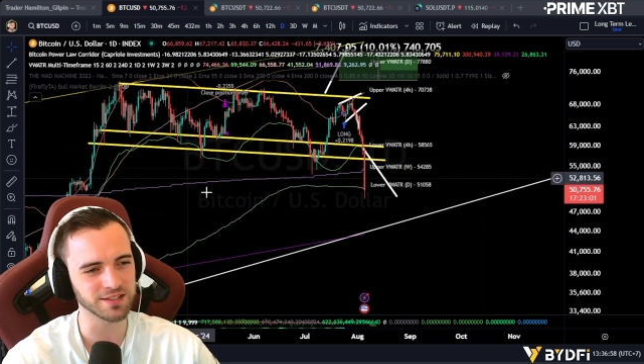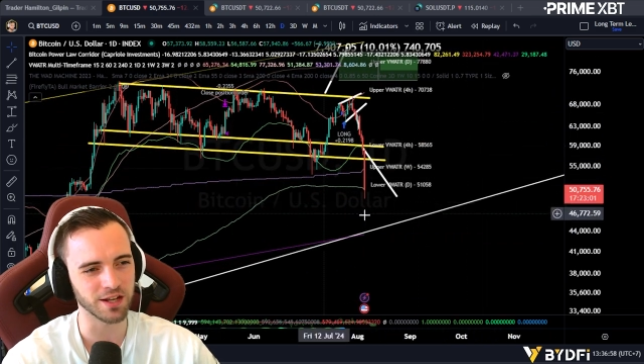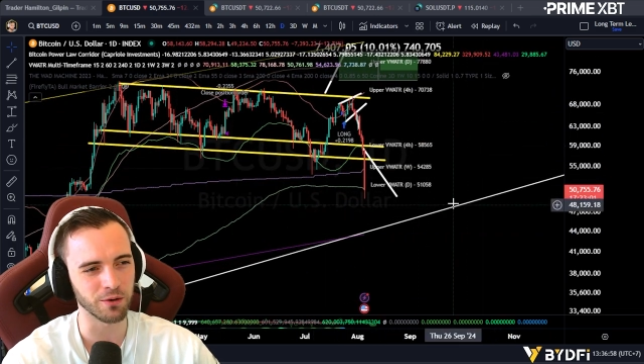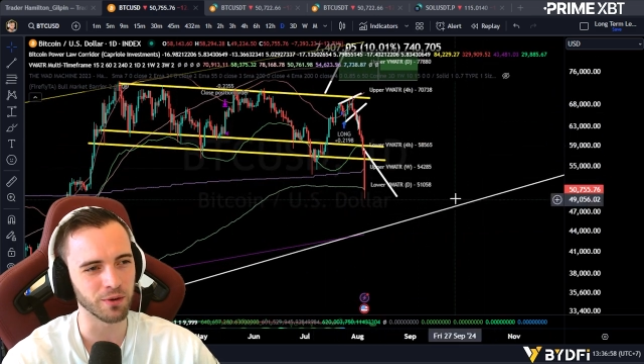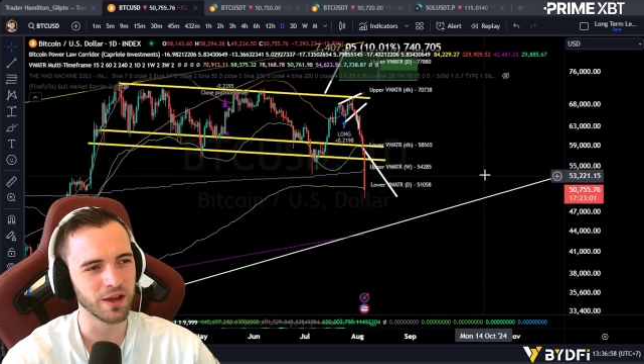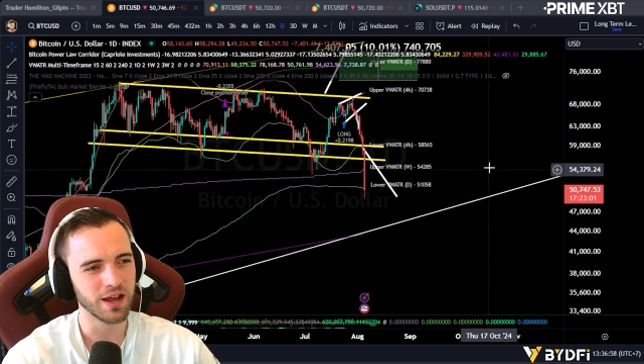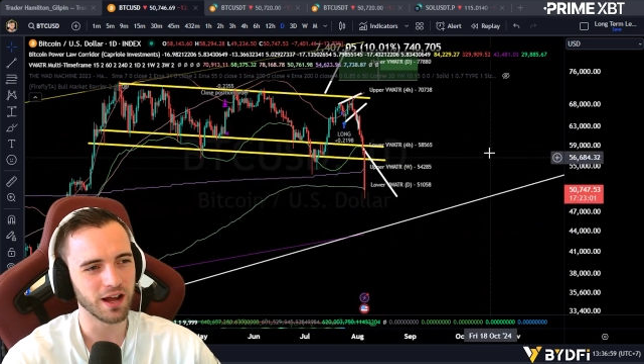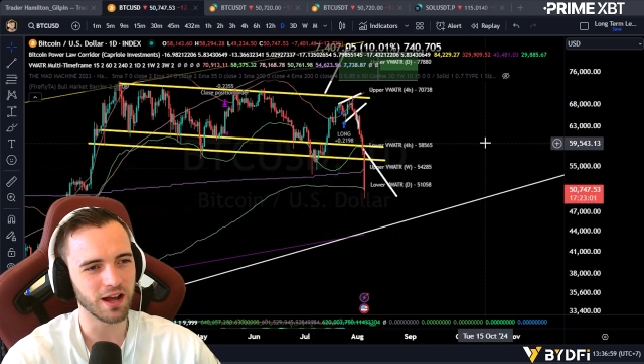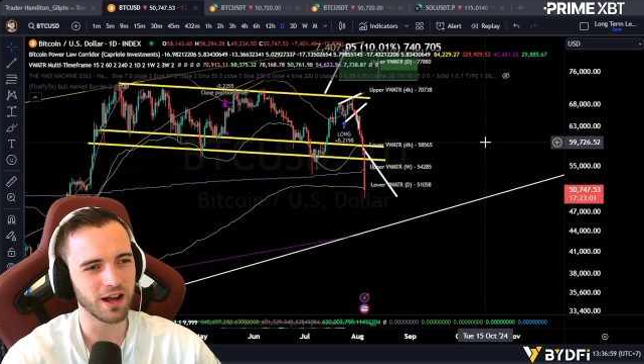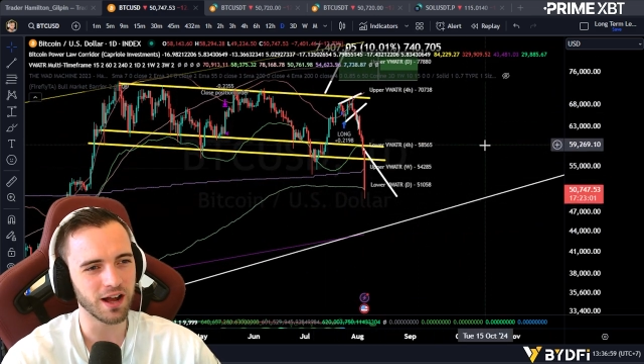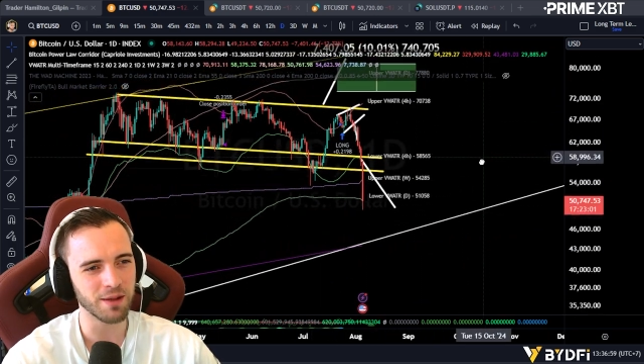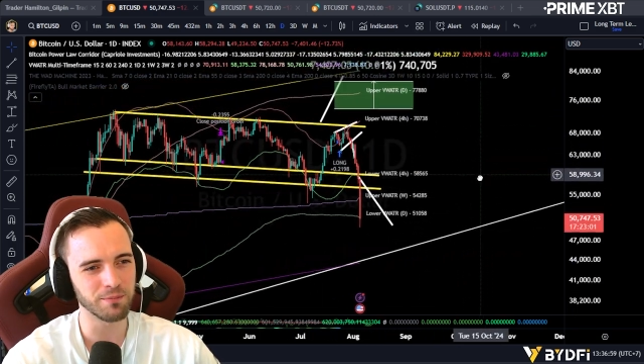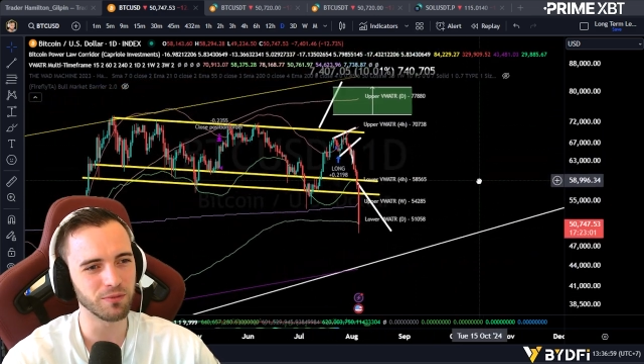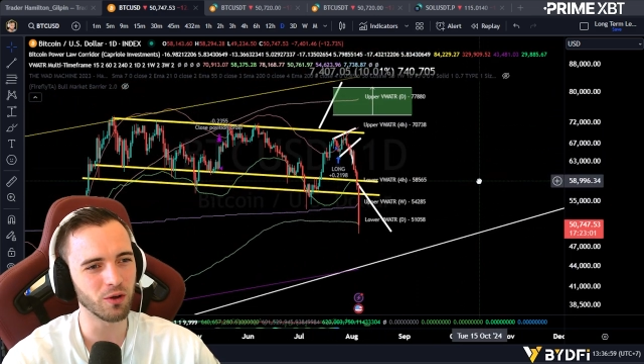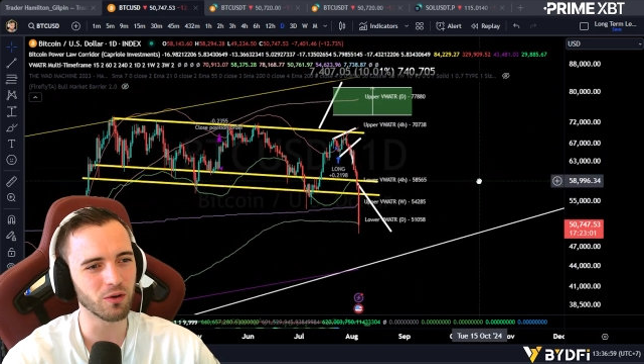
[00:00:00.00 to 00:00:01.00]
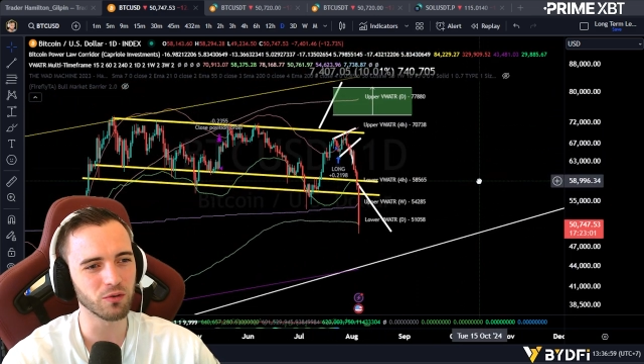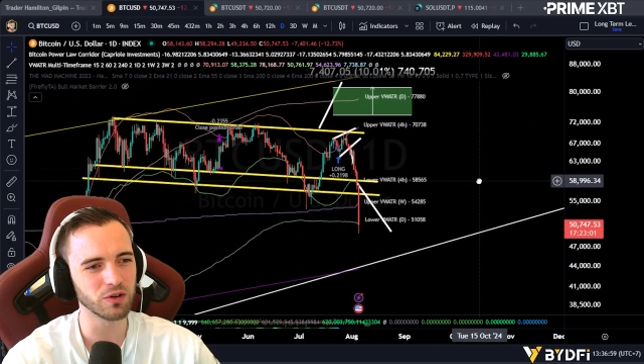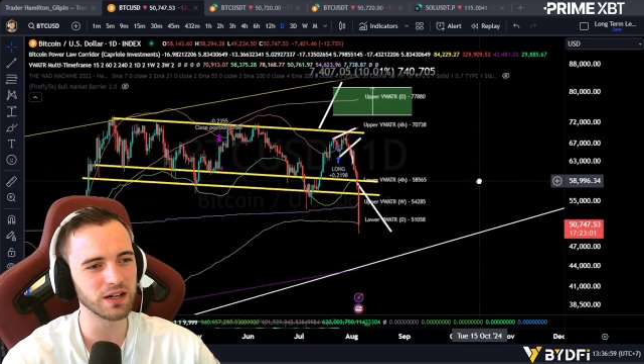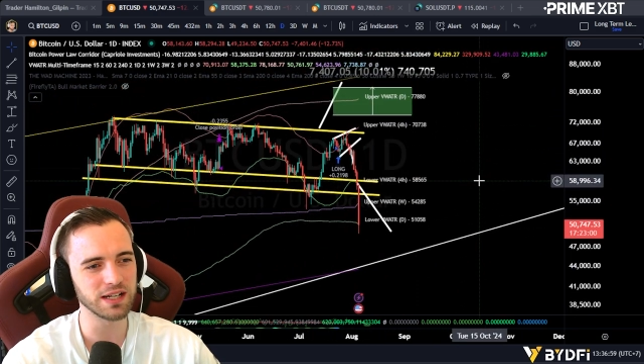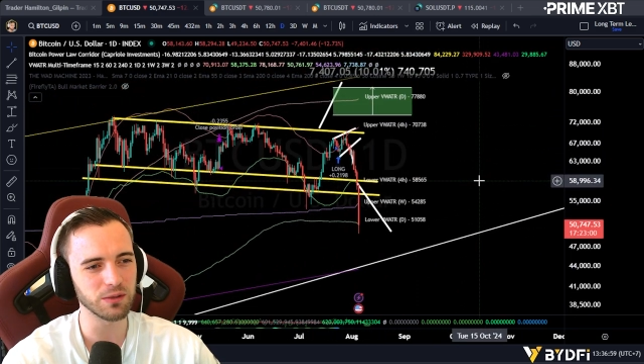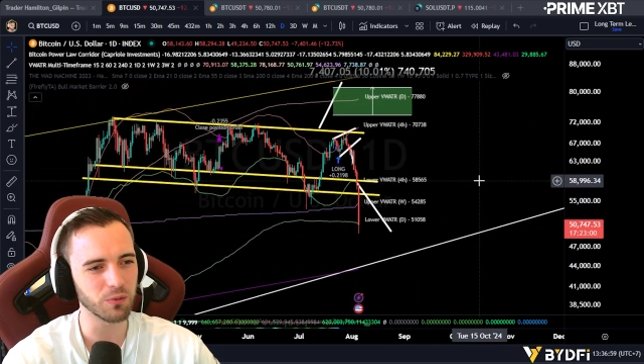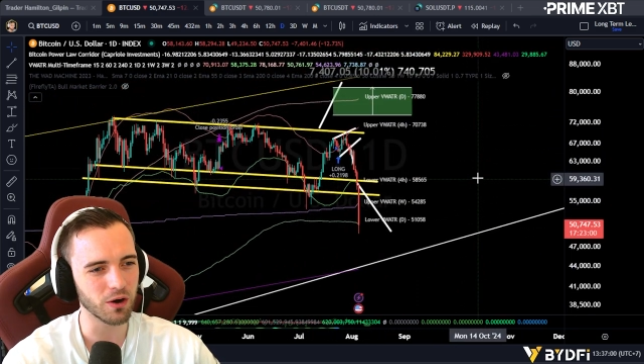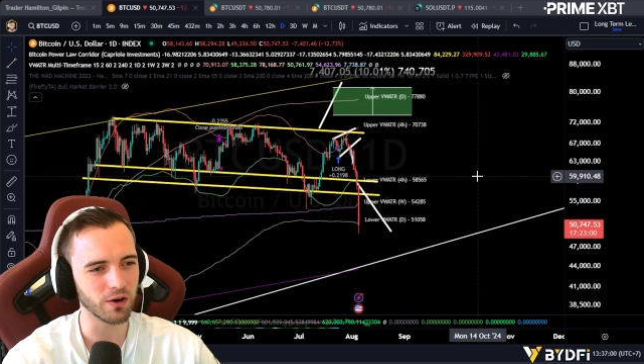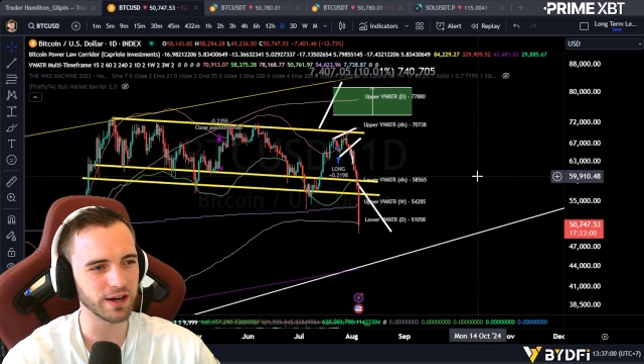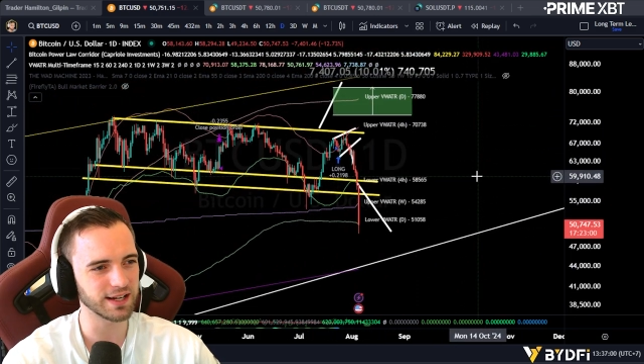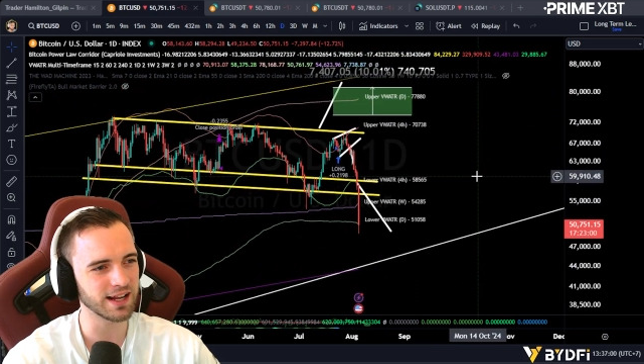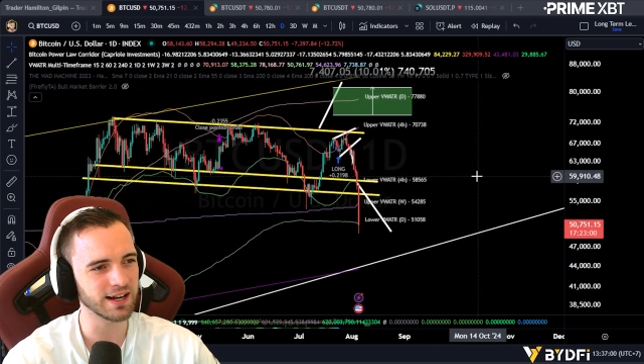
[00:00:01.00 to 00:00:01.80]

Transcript: so uh, I'm not really worried.